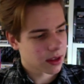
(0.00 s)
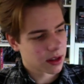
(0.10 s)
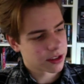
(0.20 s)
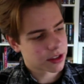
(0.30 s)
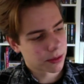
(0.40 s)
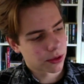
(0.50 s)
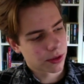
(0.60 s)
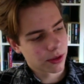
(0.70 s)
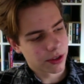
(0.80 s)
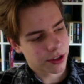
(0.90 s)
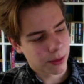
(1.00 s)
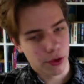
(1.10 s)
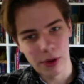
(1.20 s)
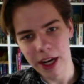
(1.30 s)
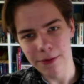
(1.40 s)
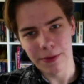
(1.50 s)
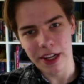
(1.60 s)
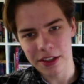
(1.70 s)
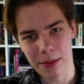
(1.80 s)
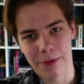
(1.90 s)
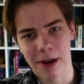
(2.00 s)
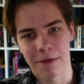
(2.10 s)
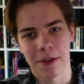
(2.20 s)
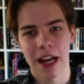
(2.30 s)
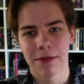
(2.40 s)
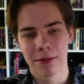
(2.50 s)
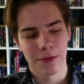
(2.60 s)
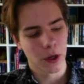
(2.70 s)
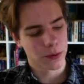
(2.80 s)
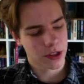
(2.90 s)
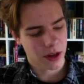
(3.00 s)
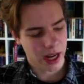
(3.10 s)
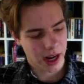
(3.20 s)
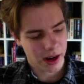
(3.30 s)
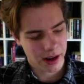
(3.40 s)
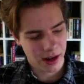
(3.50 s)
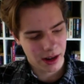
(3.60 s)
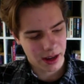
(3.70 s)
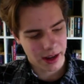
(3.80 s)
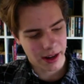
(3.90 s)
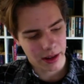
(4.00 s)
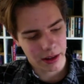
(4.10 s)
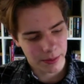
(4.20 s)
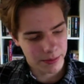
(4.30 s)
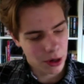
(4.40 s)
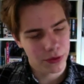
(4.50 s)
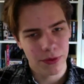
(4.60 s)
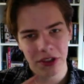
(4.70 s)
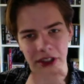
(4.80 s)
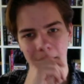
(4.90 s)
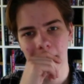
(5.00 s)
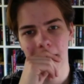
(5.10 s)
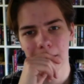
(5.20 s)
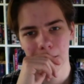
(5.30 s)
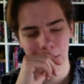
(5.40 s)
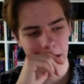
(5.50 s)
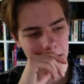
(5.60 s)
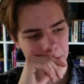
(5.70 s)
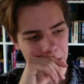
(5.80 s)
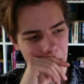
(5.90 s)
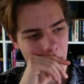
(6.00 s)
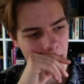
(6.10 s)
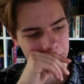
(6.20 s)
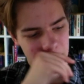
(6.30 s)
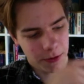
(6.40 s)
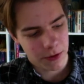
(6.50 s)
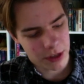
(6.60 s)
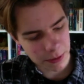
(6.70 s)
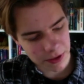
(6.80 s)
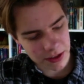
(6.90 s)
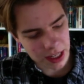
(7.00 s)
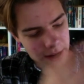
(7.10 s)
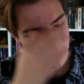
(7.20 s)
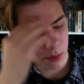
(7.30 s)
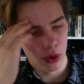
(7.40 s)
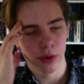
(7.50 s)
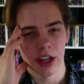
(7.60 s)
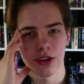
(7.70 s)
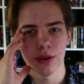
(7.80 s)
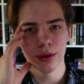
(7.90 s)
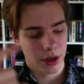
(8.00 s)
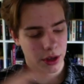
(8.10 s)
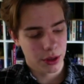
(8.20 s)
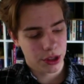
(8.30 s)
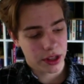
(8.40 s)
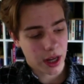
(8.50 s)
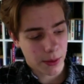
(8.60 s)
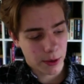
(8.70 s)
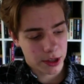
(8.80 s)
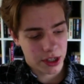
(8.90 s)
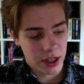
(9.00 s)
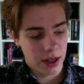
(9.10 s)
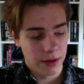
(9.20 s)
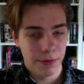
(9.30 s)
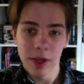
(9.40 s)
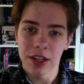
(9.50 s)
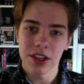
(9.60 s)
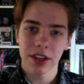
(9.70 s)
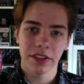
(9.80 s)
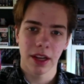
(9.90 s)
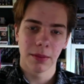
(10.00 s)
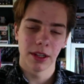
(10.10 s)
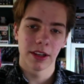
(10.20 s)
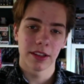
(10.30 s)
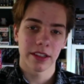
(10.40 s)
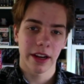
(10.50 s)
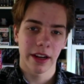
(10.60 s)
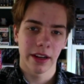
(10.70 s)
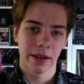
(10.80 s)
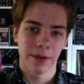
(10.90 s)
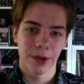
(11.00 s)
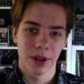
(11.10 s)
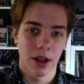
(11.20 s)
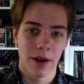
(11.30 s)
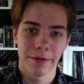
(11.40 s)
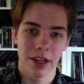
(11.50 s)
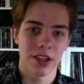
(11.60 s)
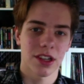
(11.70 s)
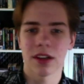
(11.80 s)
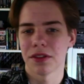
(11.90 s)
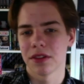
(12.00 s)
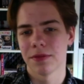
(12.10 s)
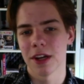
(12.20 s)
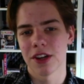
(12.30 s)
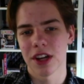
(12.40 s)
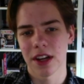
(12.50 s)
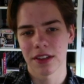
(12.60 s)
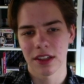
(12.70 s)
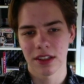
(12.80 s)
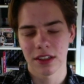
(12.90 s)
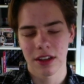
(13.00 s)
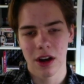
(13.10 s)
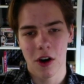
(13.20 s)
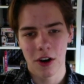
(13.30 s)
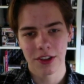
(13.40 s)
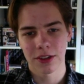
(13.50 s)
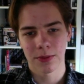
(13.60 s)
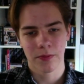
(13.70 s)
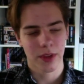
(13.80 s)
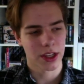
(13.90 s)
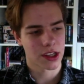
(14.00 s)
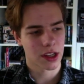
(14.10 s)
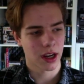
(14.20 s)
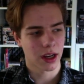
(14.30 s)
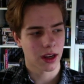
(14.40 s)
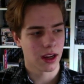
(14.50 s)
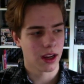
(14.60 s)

some great flicks. Some of my favorite films are here. And most of the time, even though I have some of these I have on Blu-ray too, usually I watch the VHS tape because I love VHS. VHS is awesome. It's like